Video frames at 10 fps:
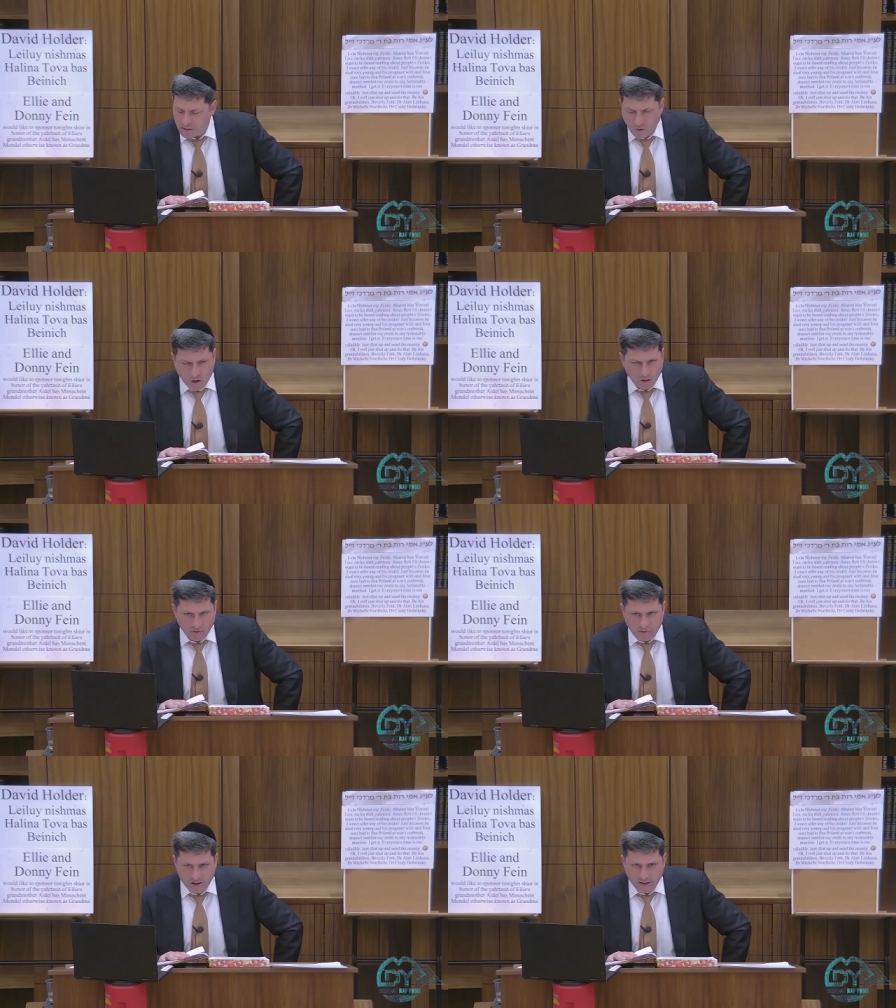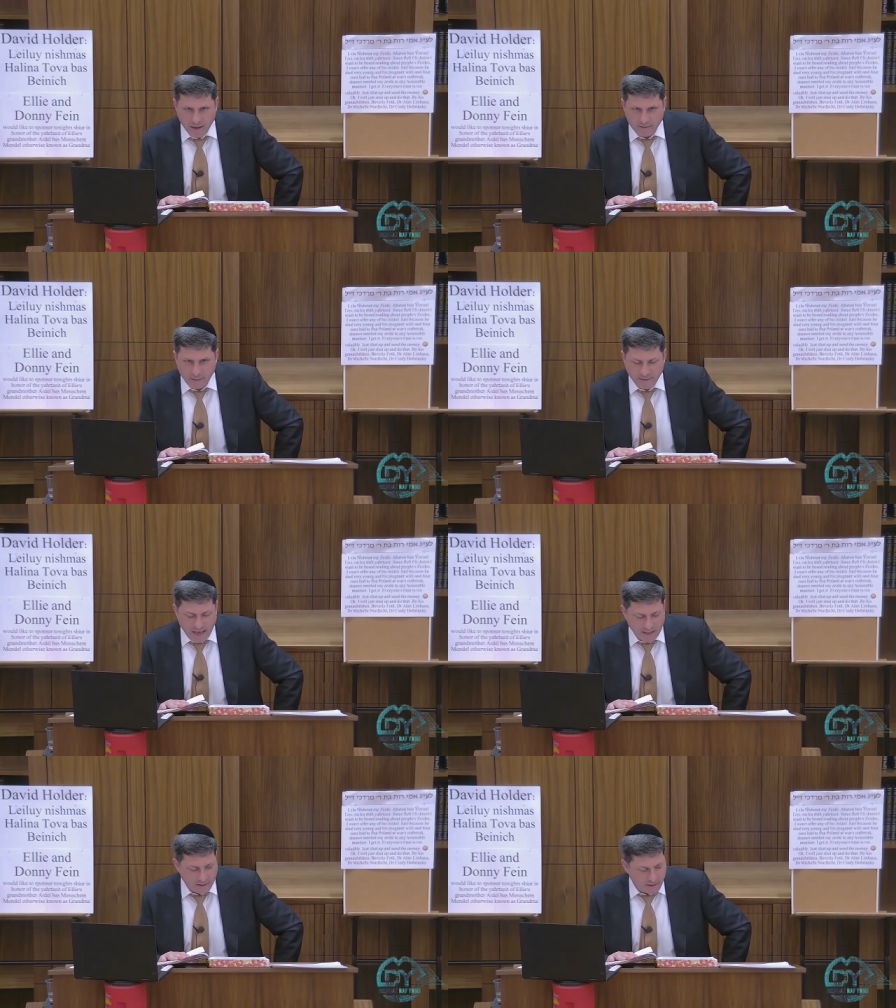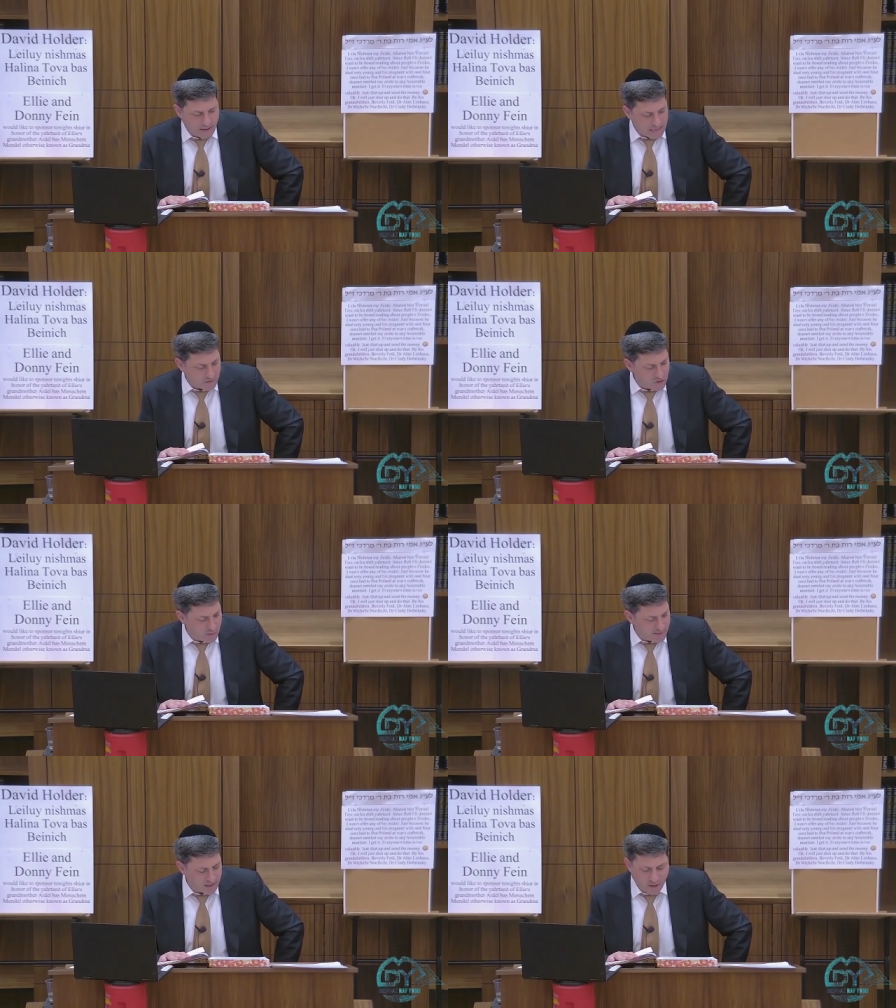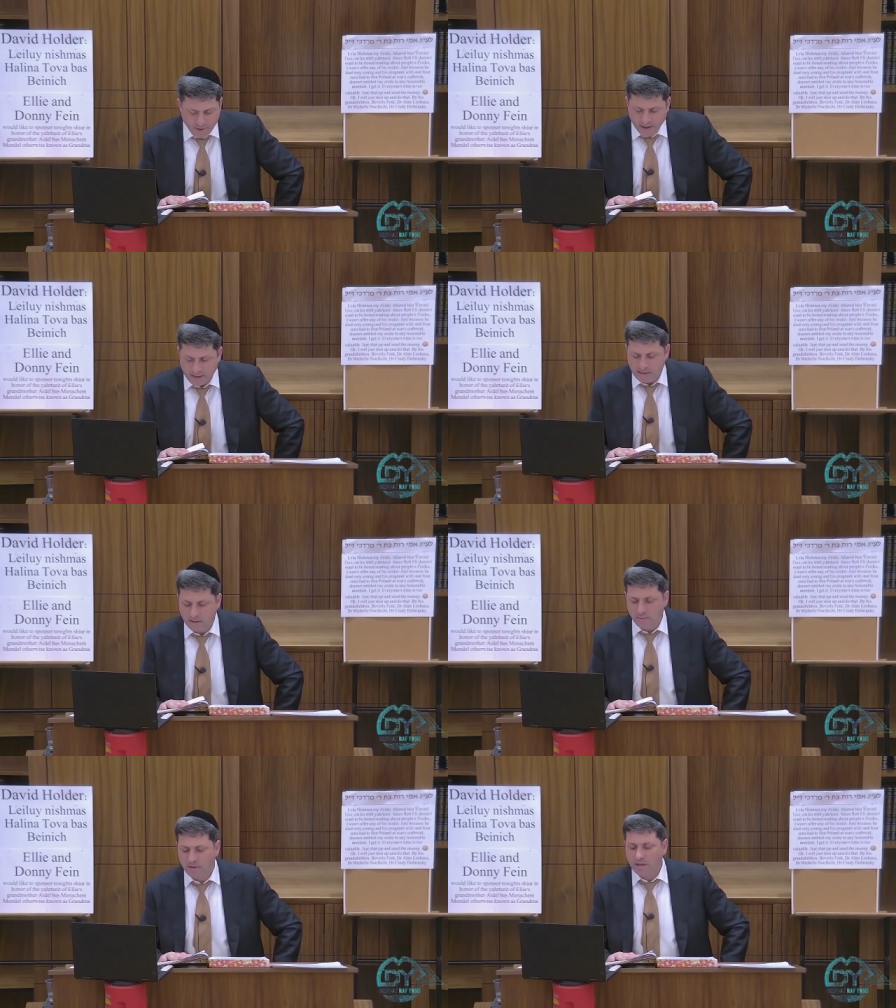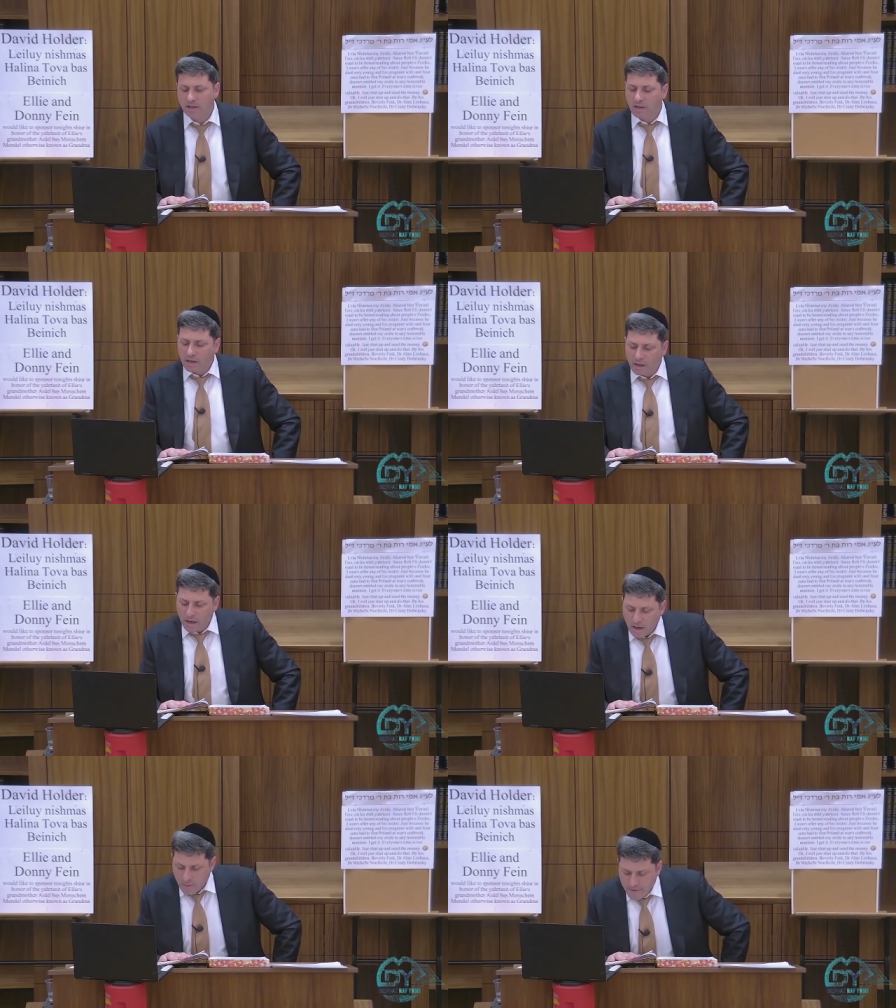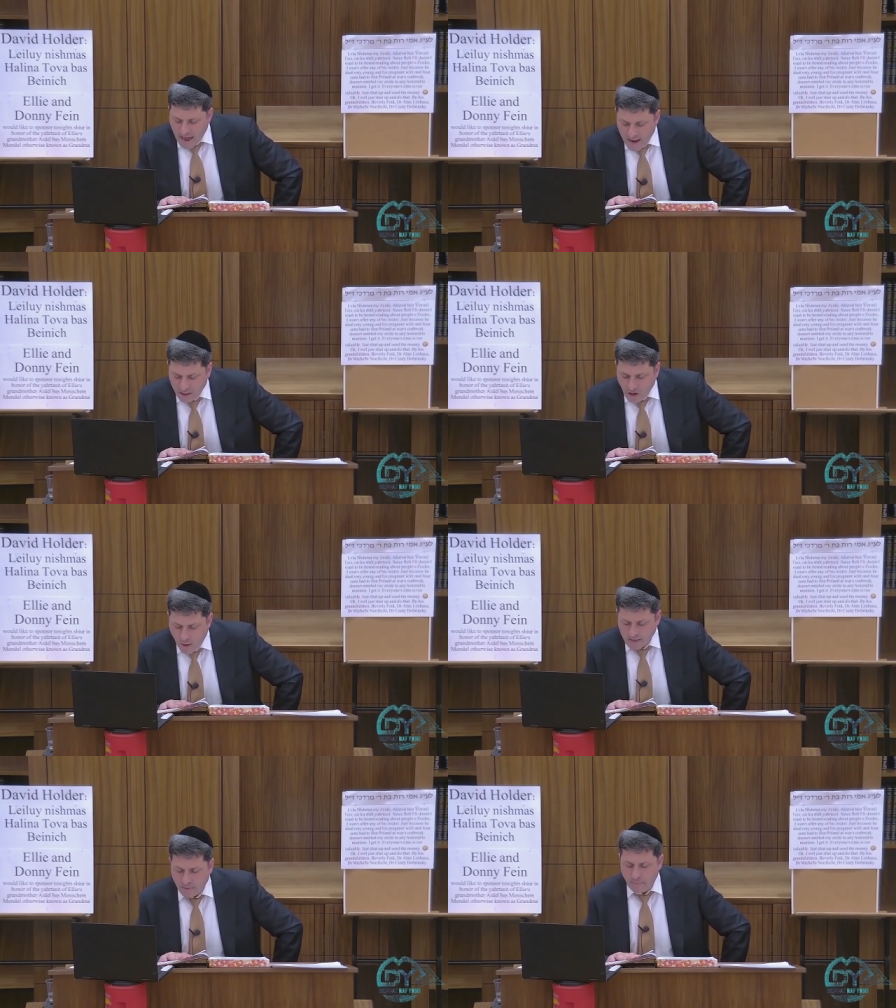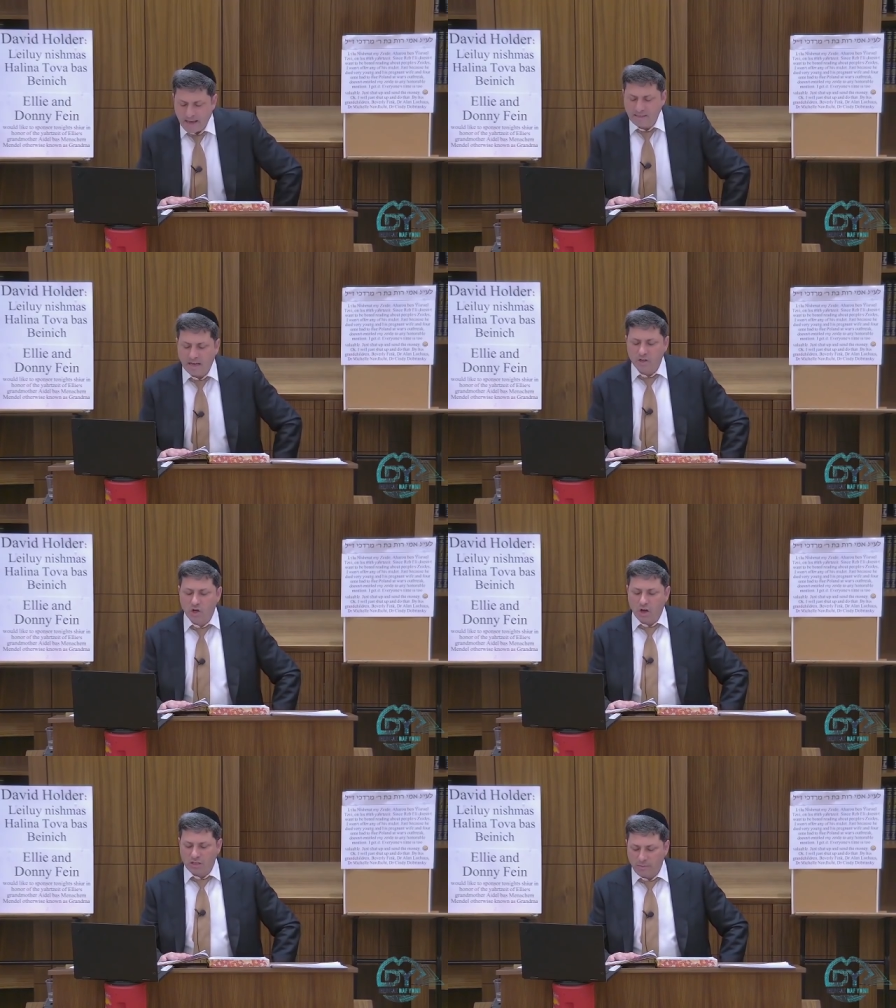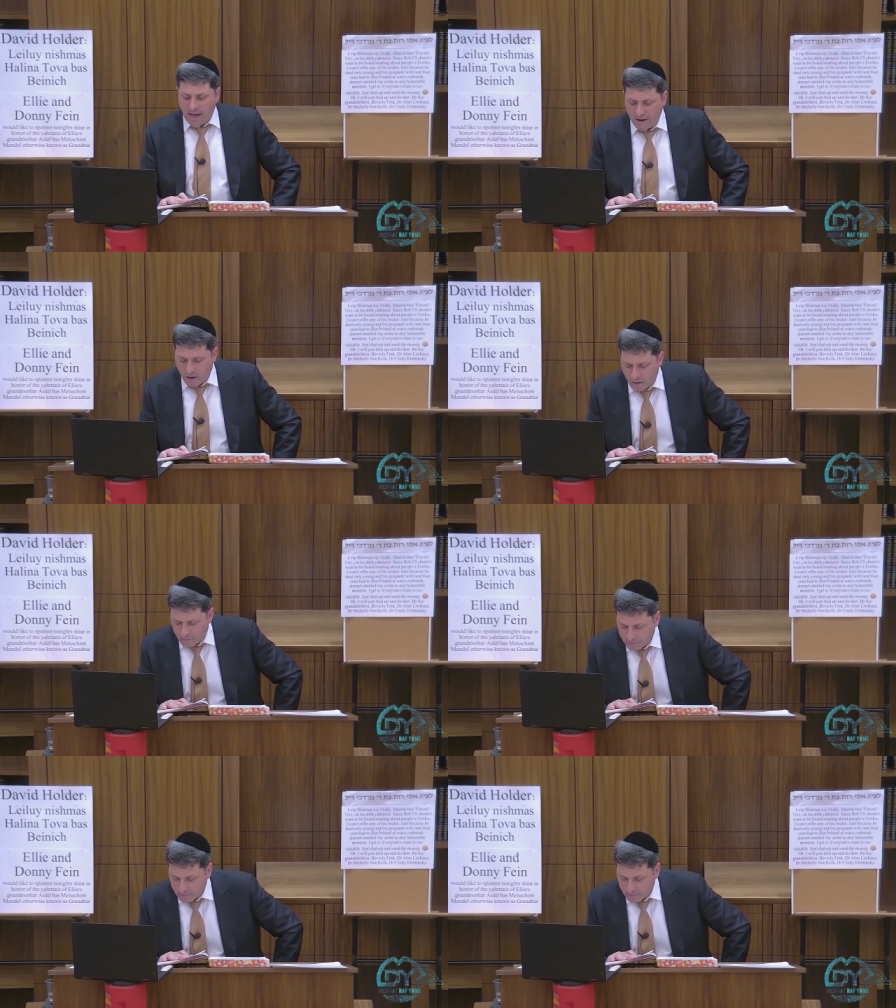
It's all fun and games. I'm not chas v'shalom. I'm not chopping chasidim. Minayin lechometz bepesach she'osa bahana.